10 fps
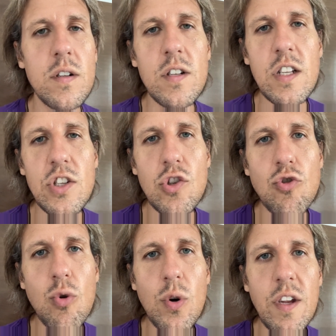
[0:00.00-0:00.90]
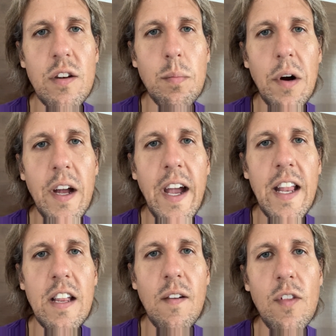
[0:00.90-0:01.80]
destroyed by
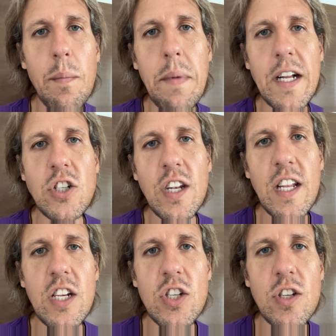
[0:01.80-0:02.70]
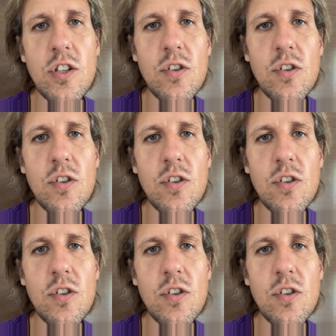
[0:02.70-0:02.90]
any of the machinations